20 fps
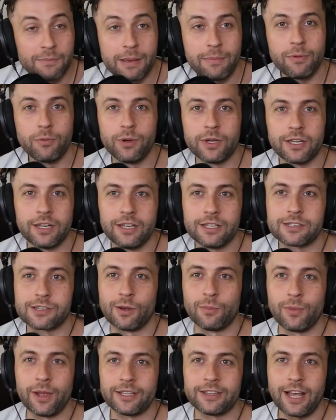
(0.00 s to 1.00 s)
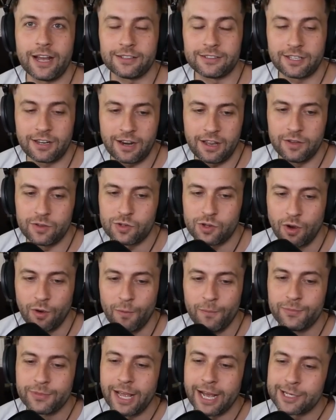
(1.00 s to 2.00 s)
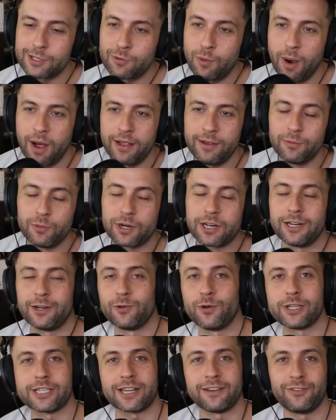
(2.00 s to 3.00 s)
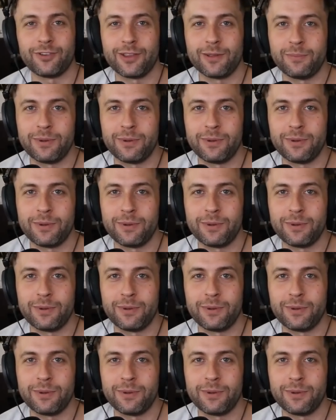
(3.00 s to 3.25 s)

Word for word: maybe we could hit something like that today. So that's why we're gonna risk it for the